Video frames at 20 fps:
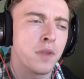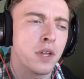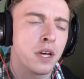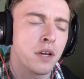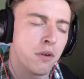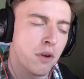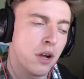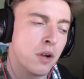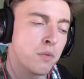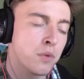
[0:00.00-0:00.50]

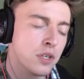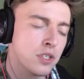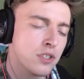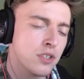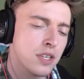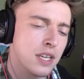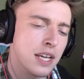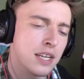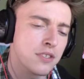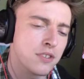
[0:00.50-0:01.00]

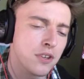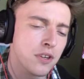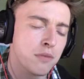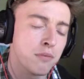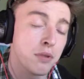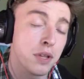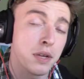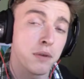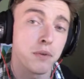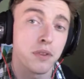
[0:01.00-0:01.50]
originally I started
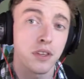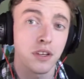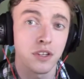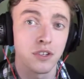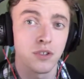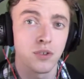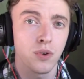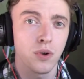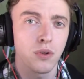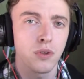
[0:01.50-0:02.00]
playing with a
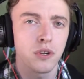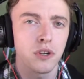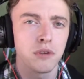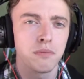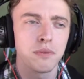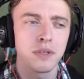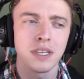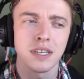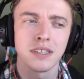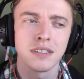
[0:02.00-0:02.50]
controller
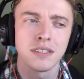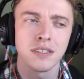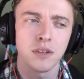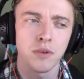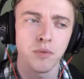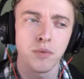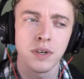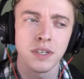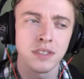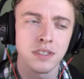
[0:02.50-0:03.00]
because
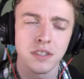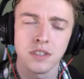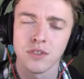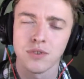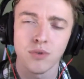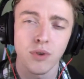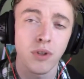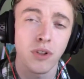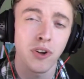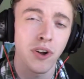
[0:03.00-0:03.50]
there was a
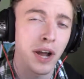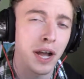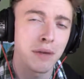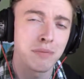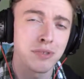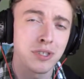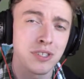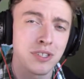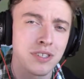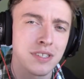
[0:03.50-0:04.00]
controller
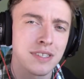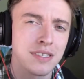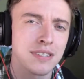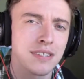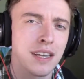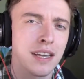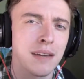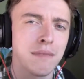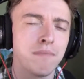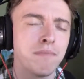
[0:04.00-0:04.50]
option to this
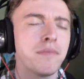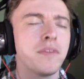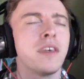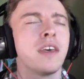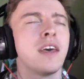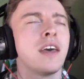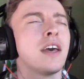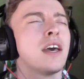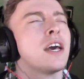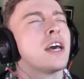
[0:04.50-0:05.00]
game.
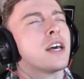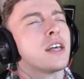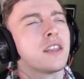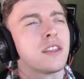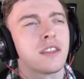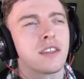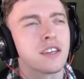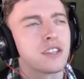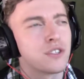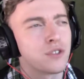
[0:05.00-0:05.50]

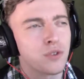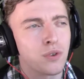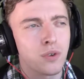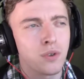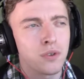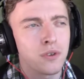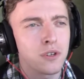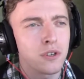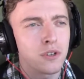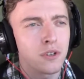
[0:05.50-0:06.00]
The
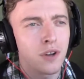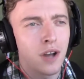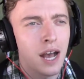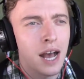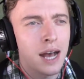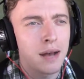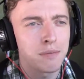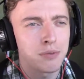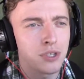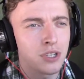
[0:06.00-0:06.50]
controller
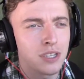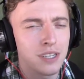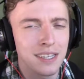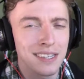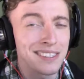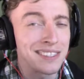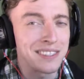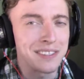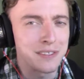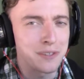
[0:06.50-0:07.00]
option
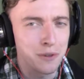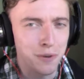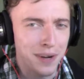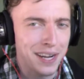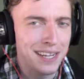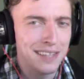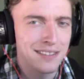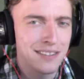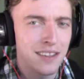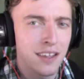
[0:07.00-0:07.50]
isn't
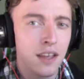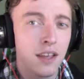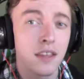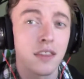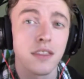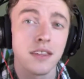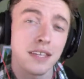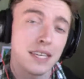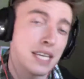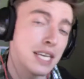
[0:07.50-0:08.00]
great.
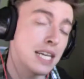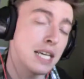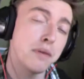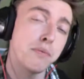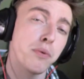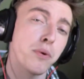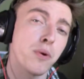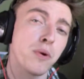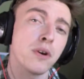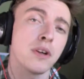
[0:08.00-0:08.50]
The
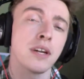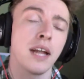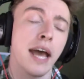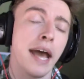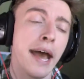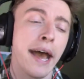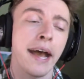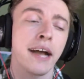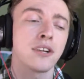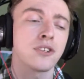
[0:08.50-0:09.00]
keyboard
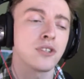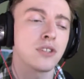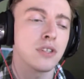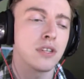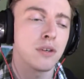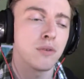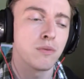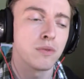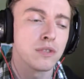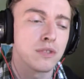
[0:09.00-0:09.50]

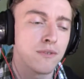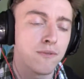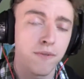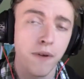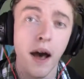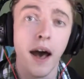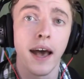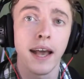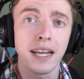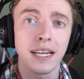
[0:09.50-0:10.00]
actually was
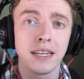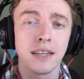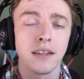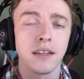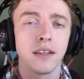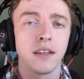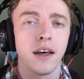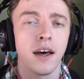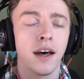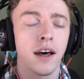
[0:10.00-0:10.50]
fine.
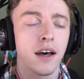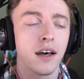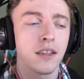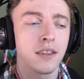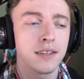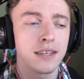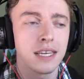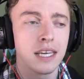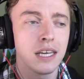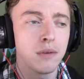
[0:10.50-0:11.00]

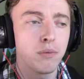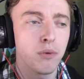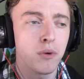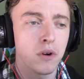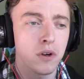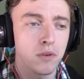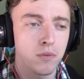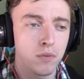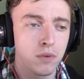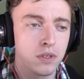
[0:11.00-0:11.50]
The
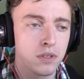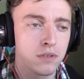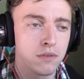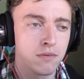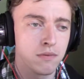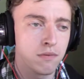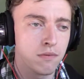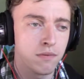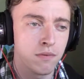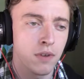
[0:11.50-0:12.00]
keyboard was
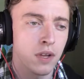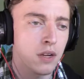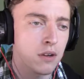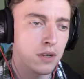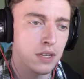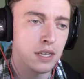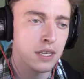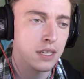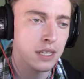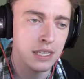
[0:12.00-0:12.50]

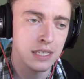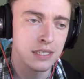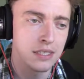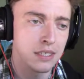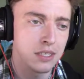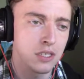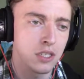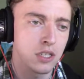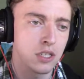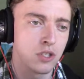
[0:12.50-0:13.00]
very
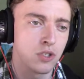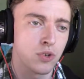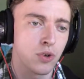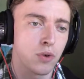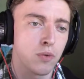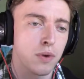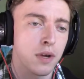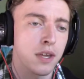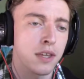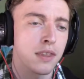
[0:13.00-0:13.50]
easy to
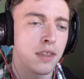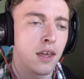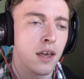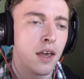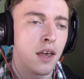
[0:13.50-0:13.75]
control with.